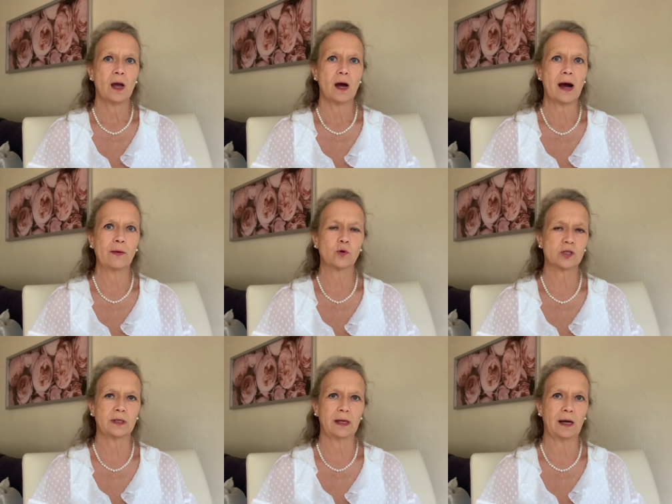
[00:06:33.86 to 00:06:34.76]
I
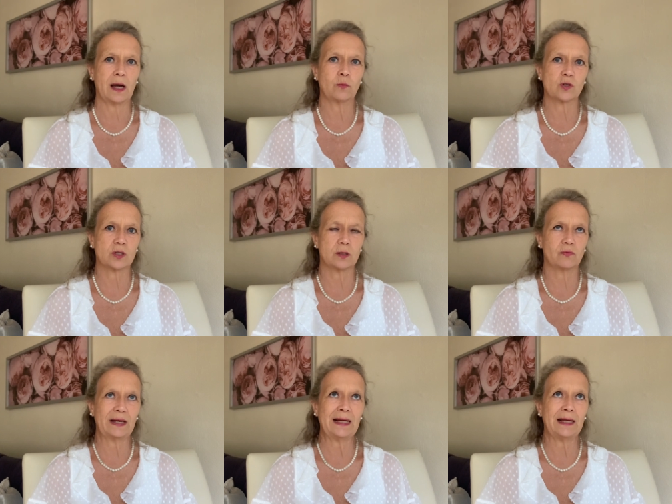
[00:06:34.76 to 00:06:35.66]
wasn't, I wasn't
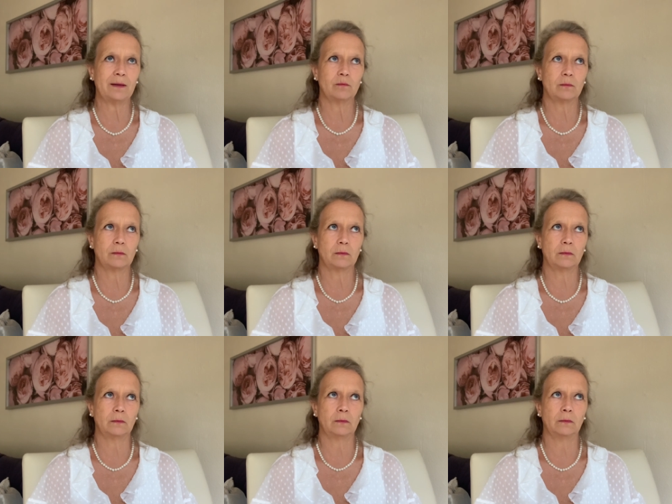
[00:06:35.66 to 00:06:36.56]
really
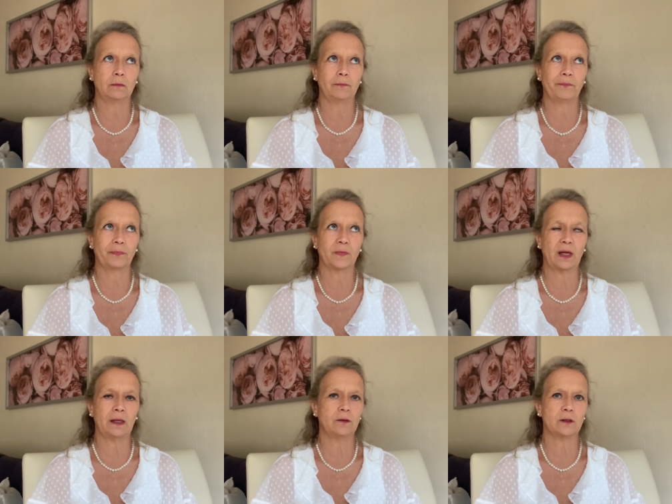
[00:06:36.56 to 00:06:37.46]
um,
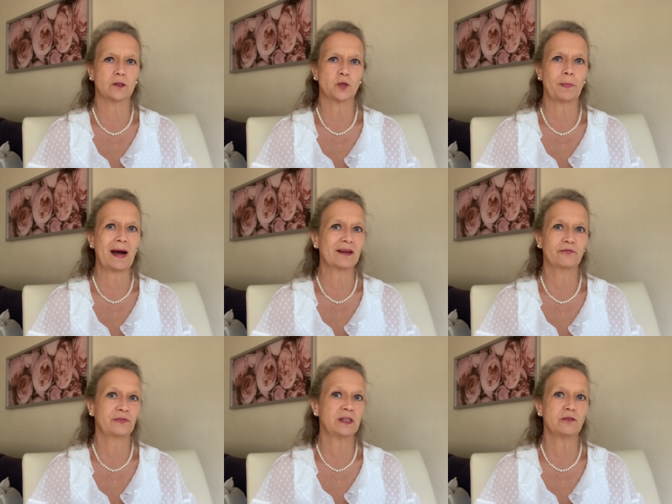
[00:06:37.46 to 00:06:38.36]
inspired,
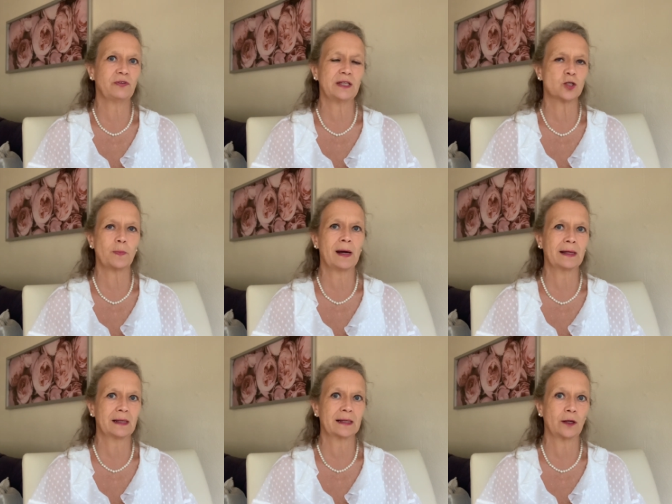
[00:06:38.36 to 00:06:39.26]
didn't feel inspired
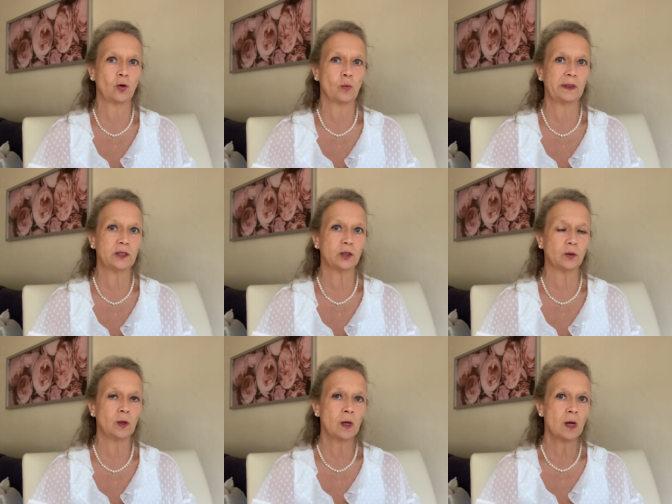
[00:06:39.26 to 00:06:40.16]
like I normally do,
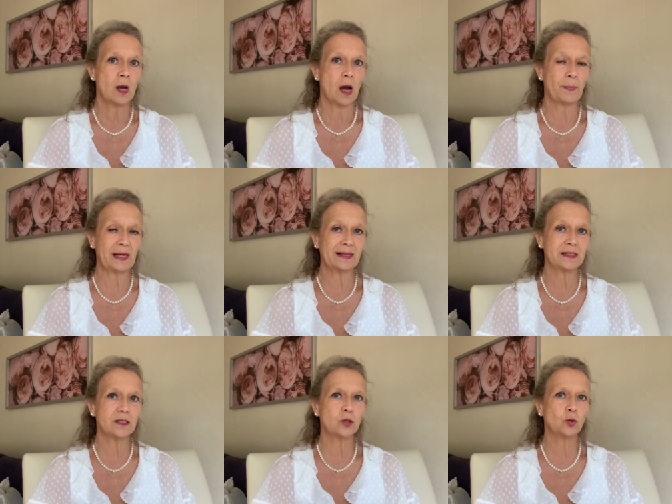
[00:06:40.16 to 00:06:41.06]
but I
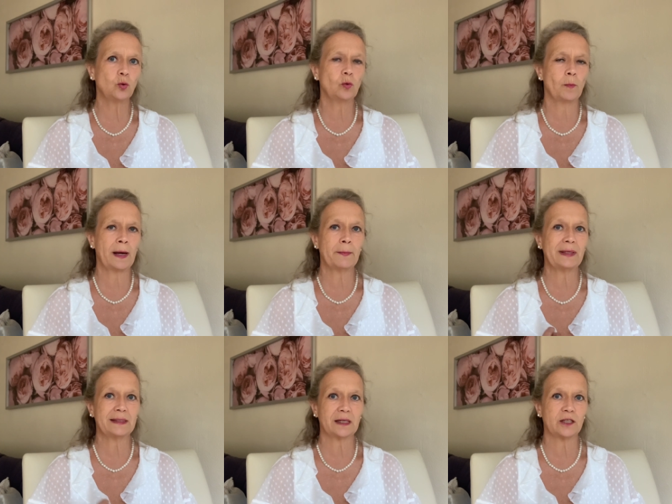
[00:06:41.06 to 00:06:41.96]
did do my
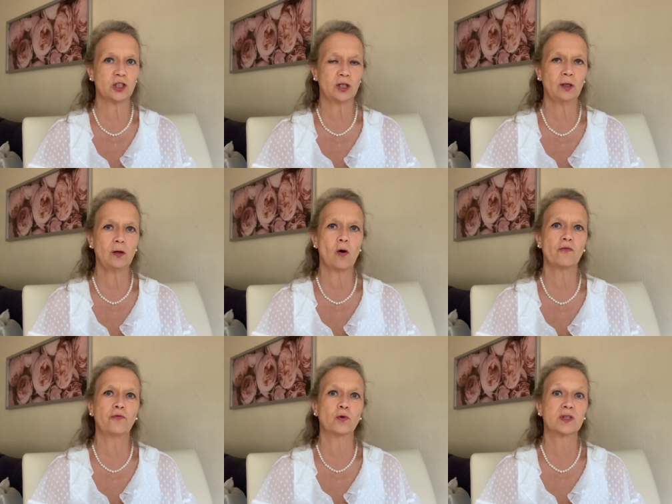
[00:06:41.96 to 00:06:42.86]
meditation of
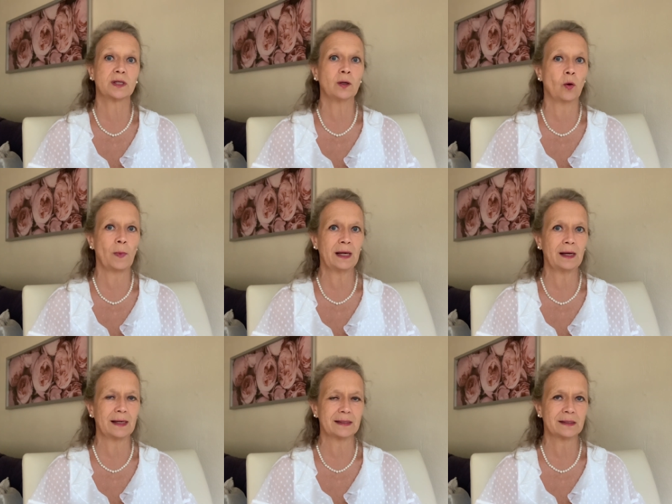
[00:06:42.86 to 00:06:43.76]
focusing on my
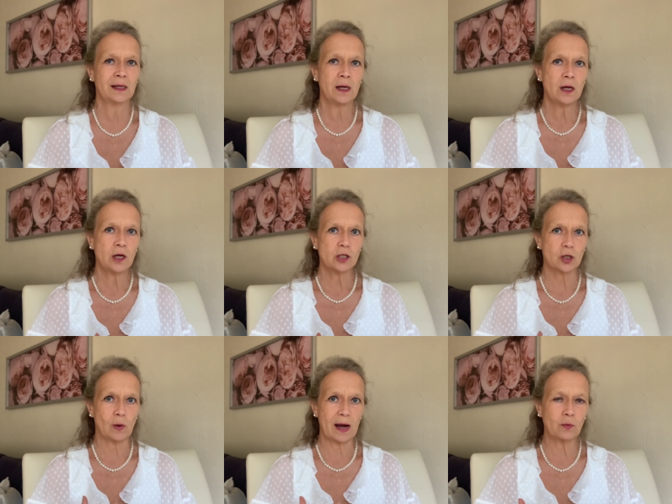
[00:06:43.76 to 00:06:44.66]
light.
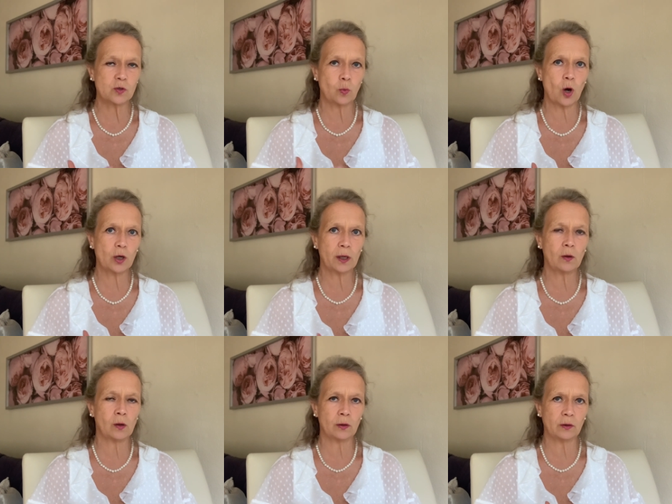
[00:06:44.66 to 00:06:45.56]
So I was working
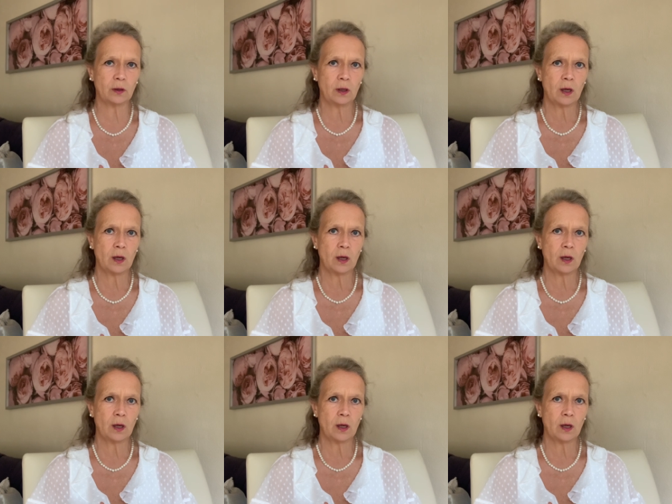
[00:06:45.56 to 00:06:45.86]
on